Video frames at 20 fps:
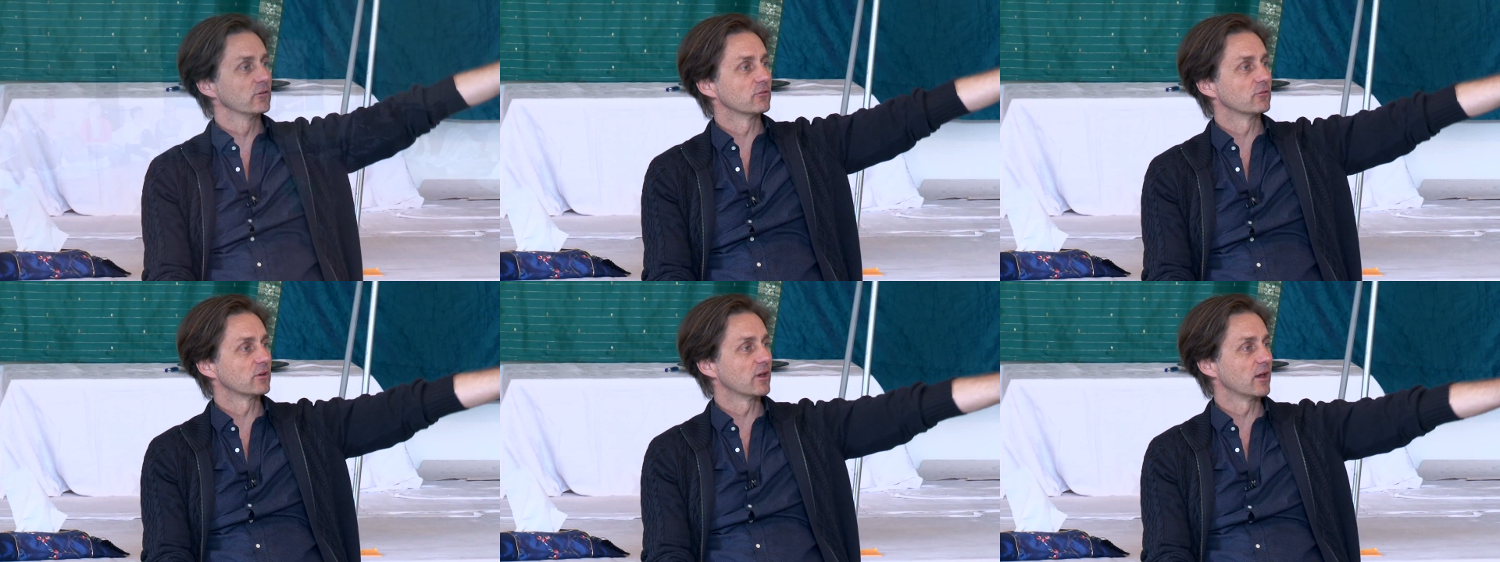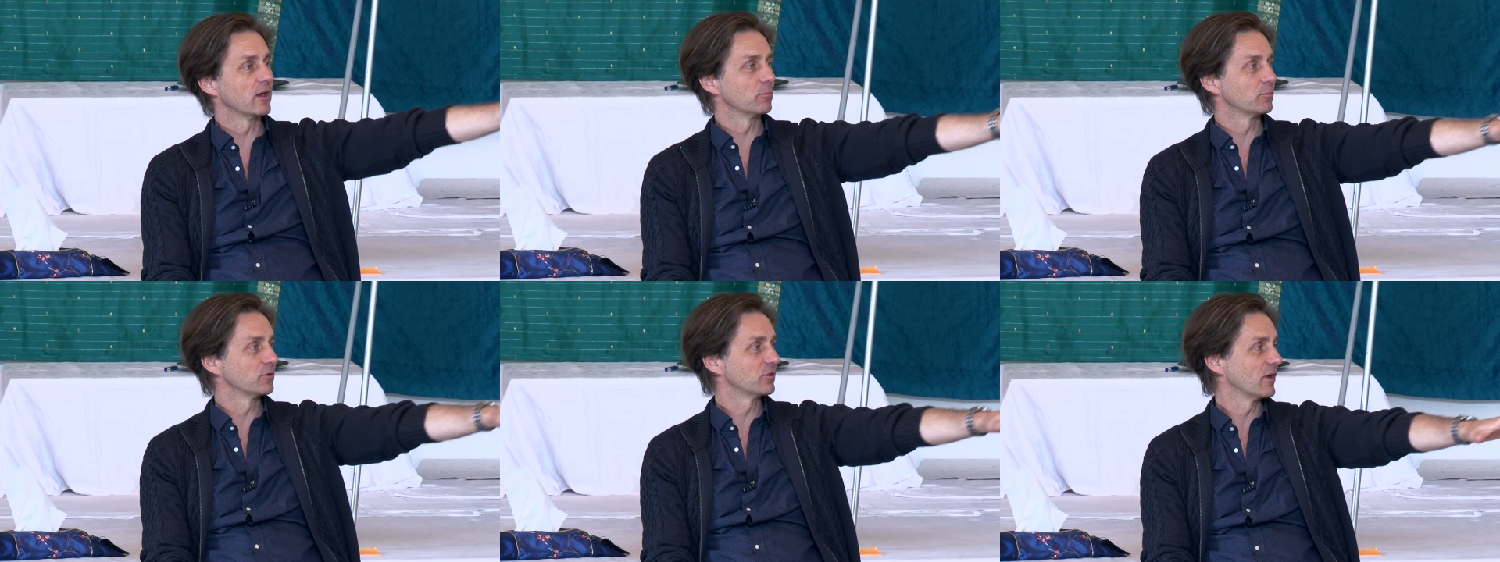of
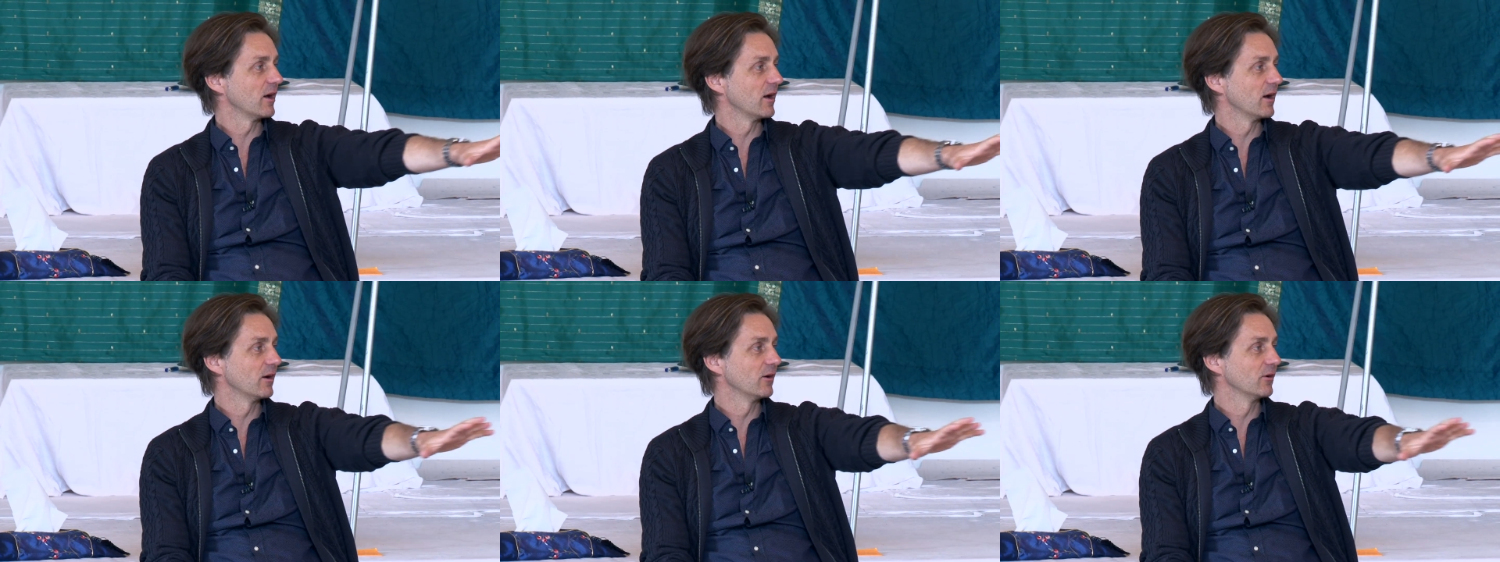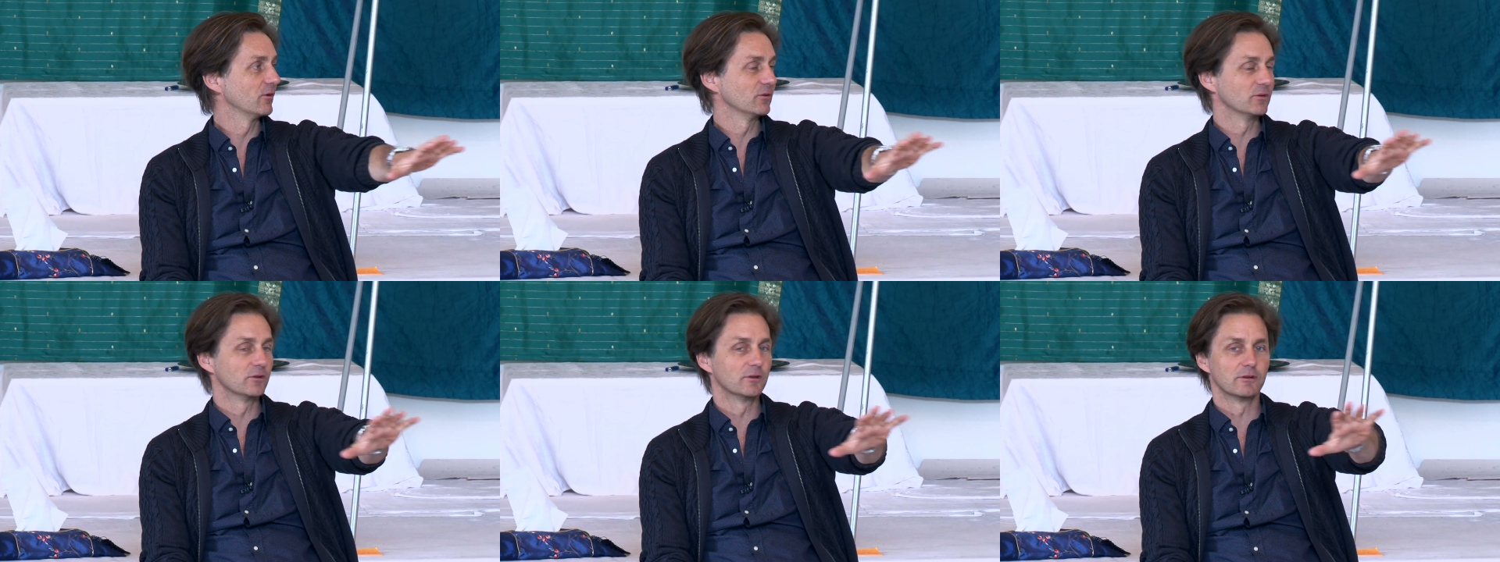Cape
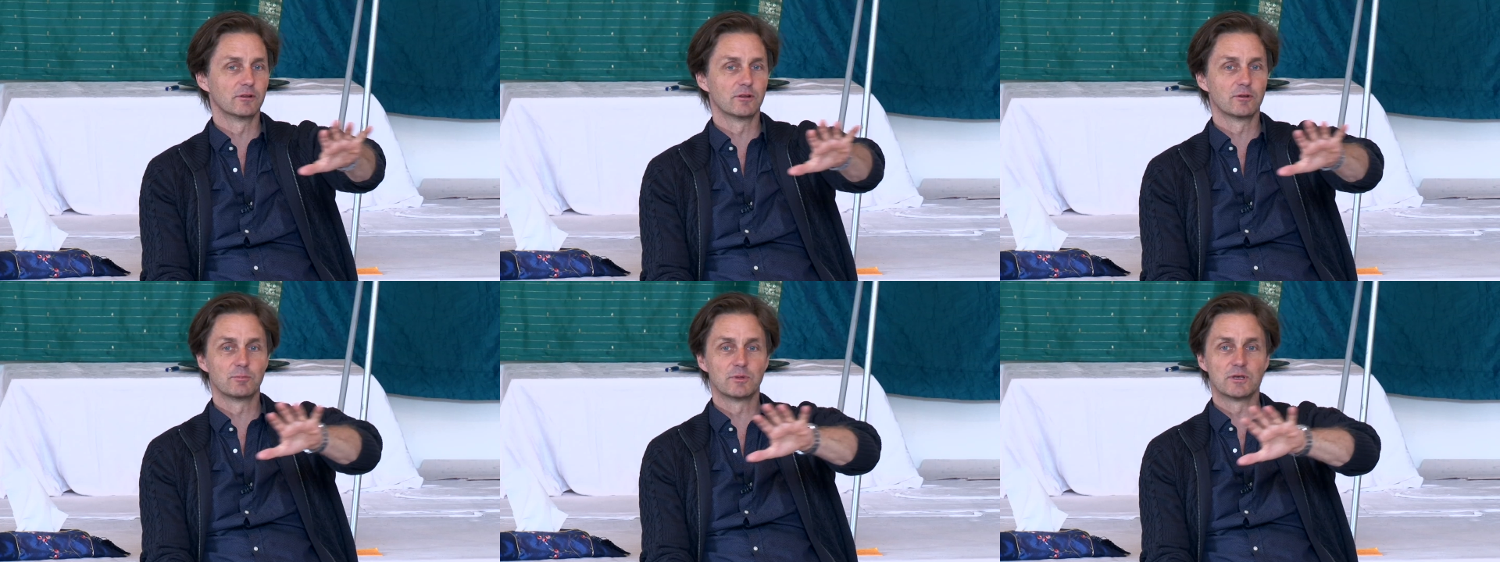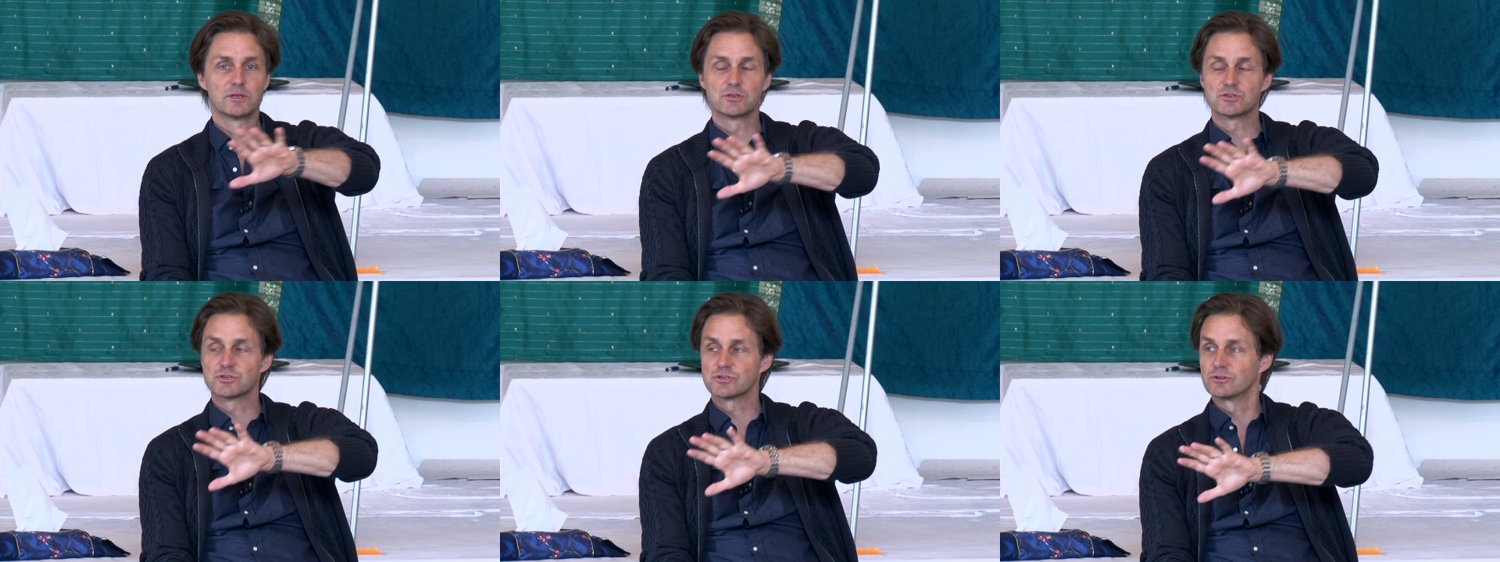Town and the
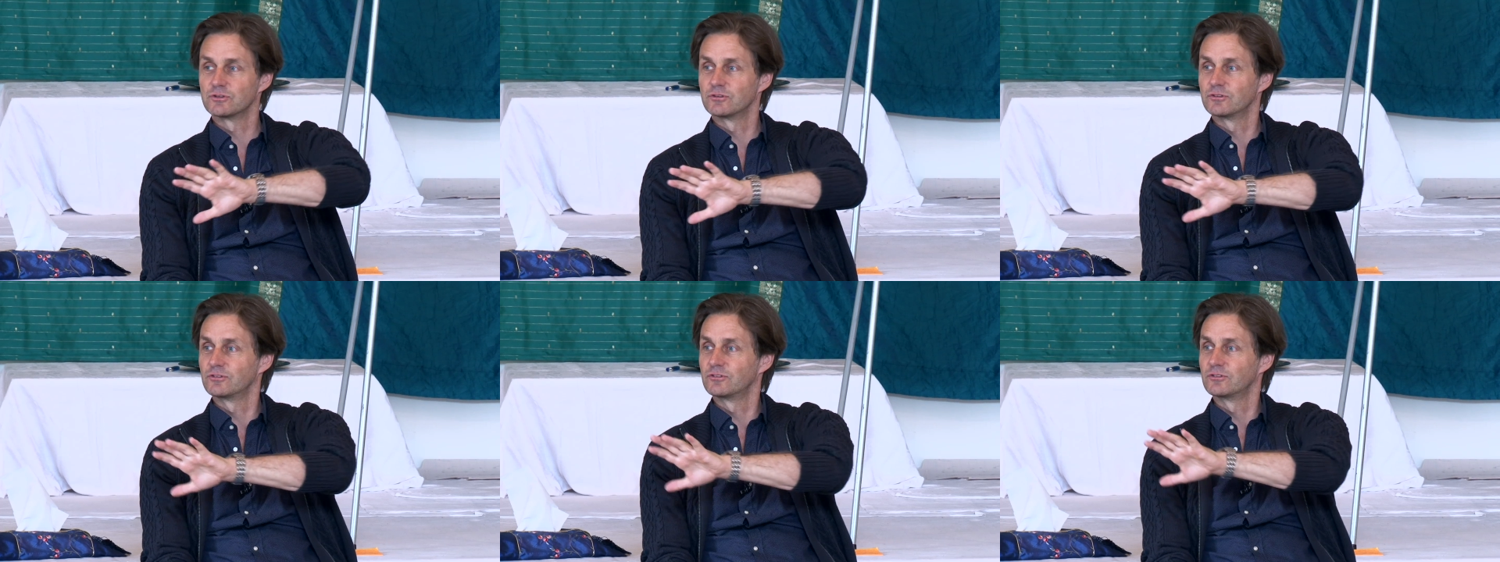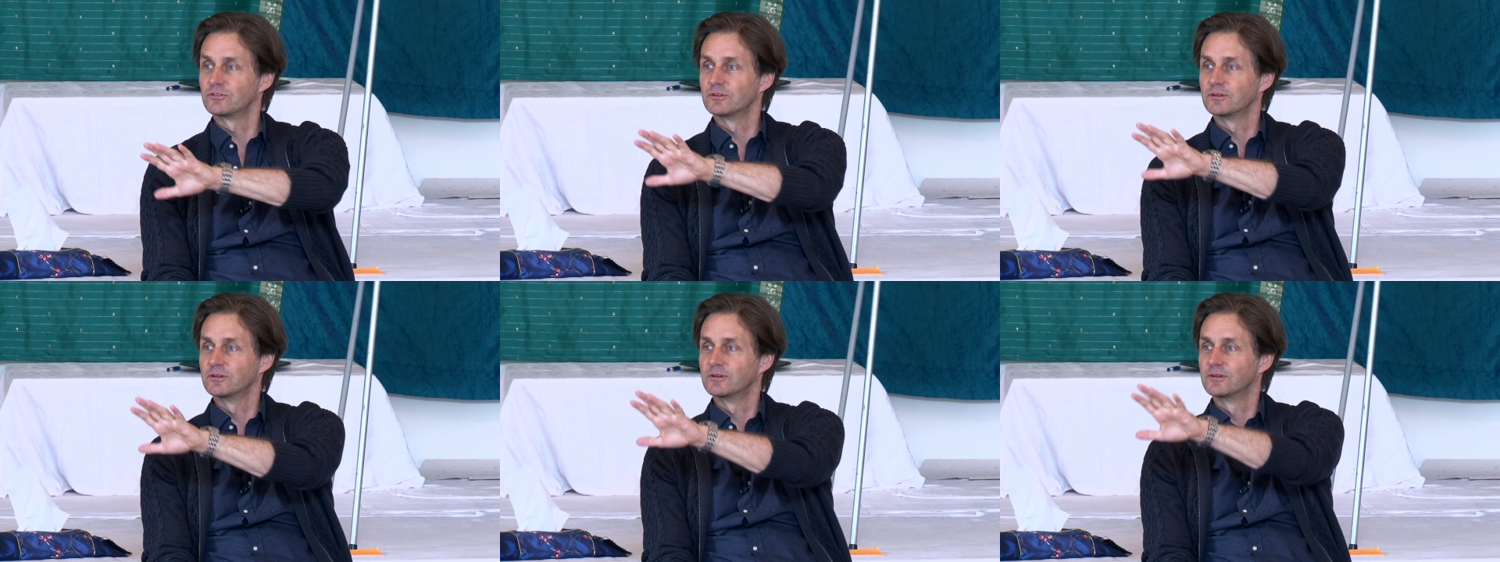beaches.